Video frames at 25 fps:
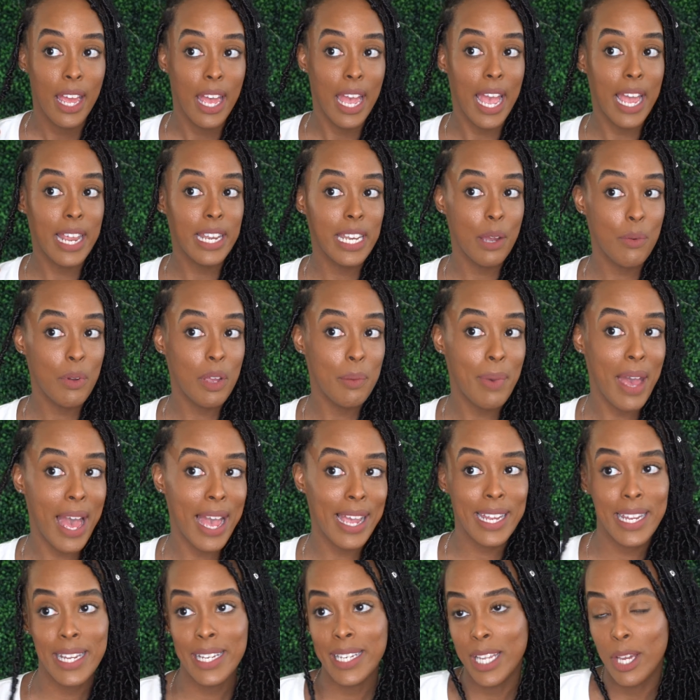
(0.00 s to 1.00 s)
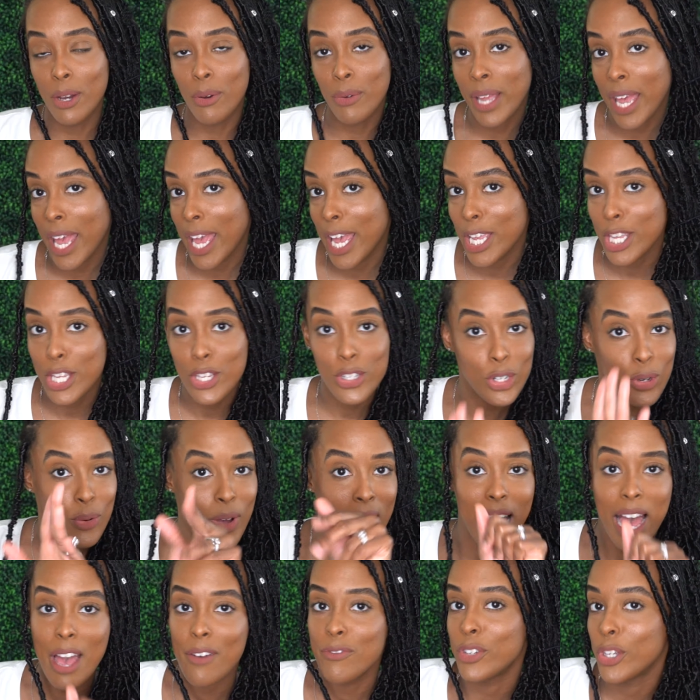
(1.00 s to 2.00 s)
And then we back in there, okay? You don't
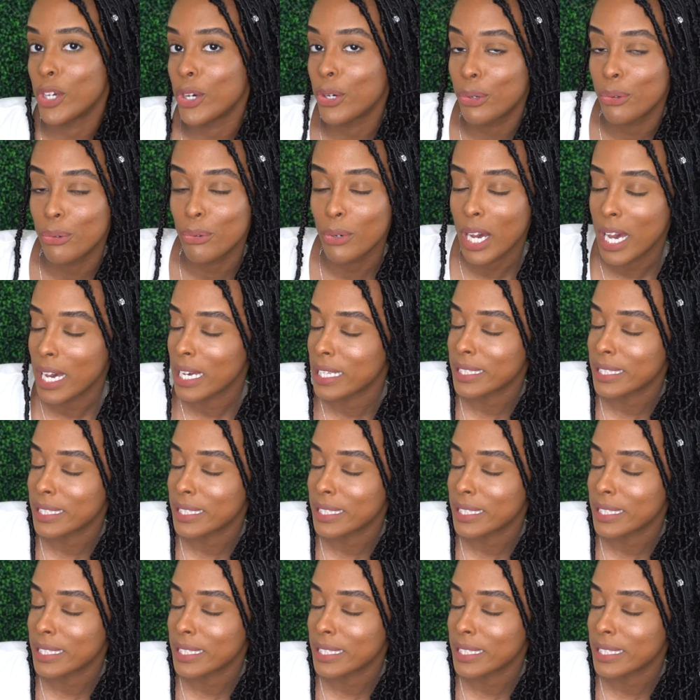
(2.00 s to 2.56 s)
have no